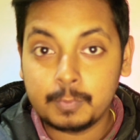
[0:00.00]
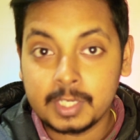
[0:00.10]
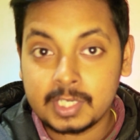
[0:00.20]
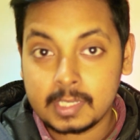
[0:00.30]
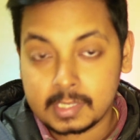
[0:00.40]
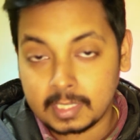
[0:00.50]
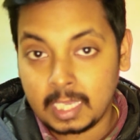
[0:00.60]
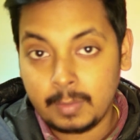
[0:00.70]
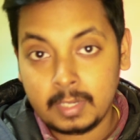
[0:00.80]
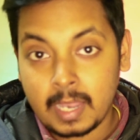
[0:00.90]
purchase a
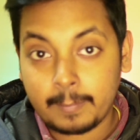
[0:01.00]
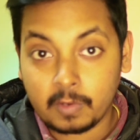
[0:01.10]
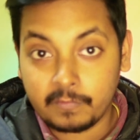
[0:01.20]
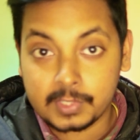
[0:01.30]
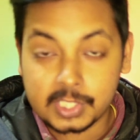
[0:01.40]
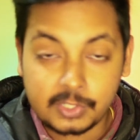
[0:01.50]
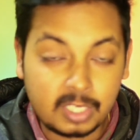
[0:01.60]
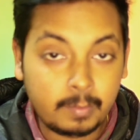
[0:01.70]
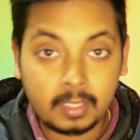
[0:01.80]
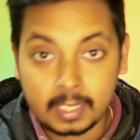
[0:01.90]
gaming laptop for
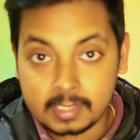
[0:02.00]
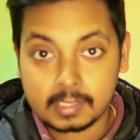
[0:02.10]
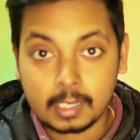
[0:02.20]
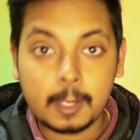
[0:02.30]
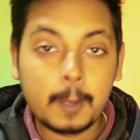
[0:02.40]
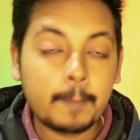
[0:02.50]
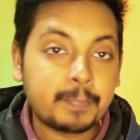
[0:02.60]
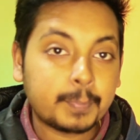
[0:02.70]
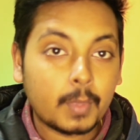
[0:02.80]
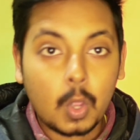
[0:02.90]
streaming, let's say.
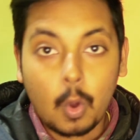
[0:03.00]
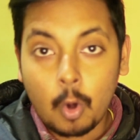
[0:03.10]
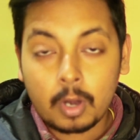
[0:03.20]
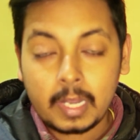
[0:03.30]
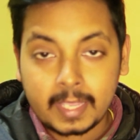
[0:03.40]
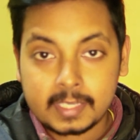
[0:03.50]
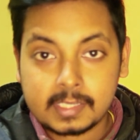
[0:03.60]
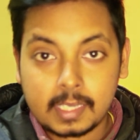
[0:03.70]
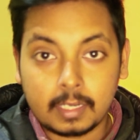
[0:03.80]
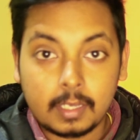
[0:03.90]
Or like I
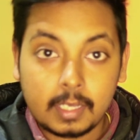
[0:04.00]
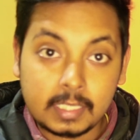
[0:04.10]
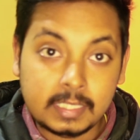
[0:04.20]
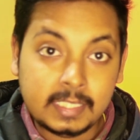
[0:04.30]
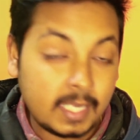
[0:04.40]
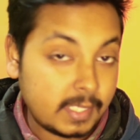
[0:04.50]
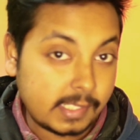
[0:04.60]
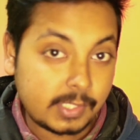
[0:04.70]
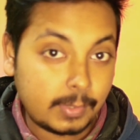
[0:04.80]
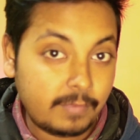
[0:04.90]
said,
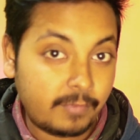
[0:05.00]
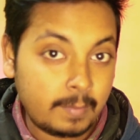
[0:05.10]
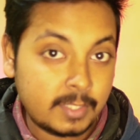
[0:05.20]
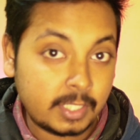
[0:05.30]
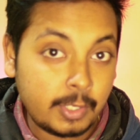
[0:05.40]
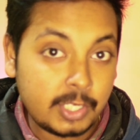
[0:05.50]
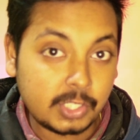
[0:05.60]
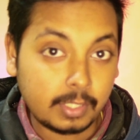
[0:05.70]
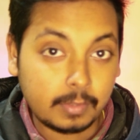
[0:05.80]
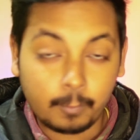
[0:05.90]
DLSS 3 frame
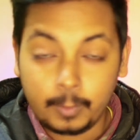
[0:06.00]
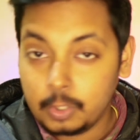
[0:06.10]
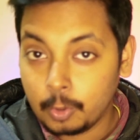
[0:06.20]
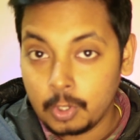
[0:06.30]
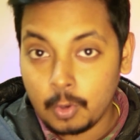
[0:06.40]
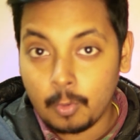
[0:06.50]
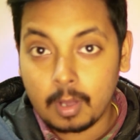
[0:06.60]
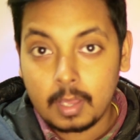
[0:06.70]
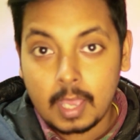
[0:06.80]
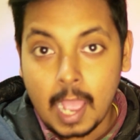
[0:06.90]
generation. We don't
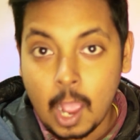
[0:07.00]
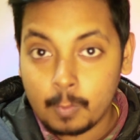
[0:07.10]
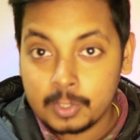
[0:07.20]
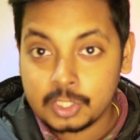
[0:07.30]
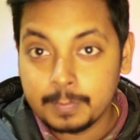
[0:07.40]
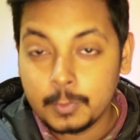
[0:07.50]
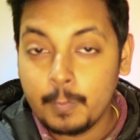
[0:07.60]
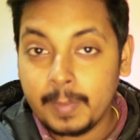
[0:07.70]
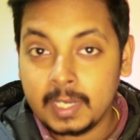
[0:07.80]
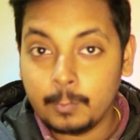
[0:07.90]
know how much
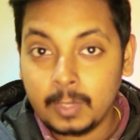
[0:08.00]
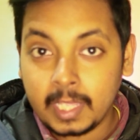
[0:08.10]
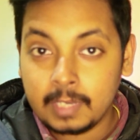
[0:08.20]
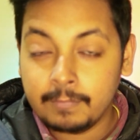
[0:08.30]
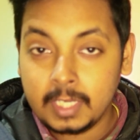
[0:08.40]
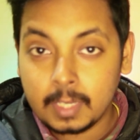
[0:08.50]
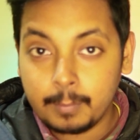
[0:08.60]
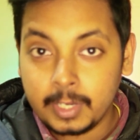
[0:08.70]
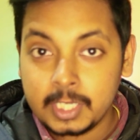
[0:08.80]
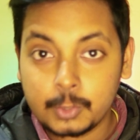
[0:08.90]
improvement will
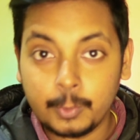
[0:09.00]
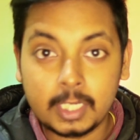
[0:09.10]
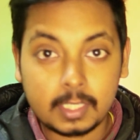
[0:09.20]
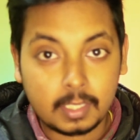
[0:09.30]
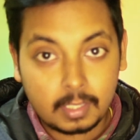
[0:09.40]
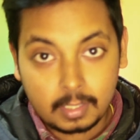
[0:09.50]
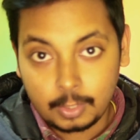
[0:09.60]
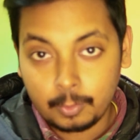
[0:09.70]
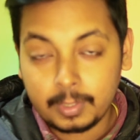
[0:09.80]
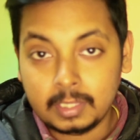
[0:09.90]
Nvidia bring to it,
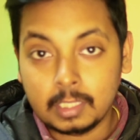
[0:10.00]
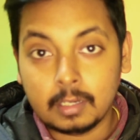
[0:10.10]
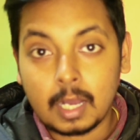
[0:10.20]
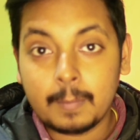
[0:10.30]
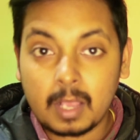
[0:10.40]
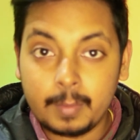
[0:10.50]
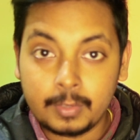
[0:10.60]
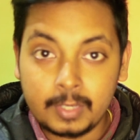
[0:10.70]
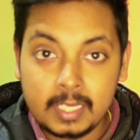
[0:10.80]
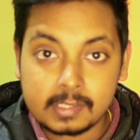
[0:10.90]
in the
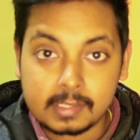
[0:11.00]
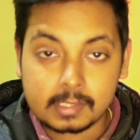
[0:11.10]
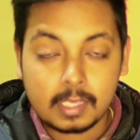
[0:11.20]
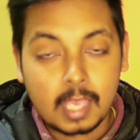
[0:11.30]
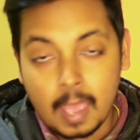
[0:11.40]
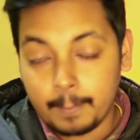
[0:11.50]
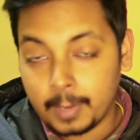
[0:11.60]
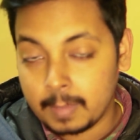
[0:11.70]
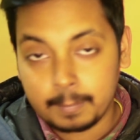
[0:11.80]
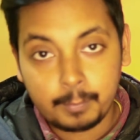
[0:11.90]
upcoming releases,
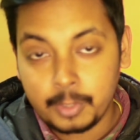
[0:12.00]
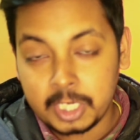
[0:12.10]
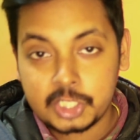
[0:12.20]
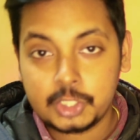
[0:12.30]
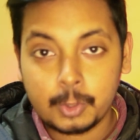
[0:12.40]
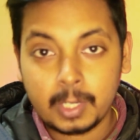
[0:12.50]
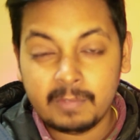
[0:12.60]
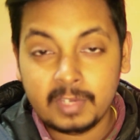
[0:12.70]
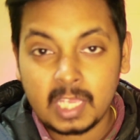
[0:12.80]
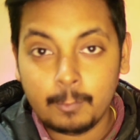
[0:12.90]
but I'm pretty sure
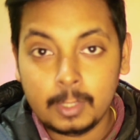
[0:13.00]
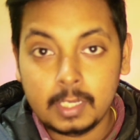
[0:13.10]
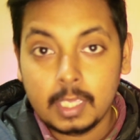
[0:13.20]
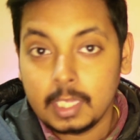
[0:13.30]
Nvidia will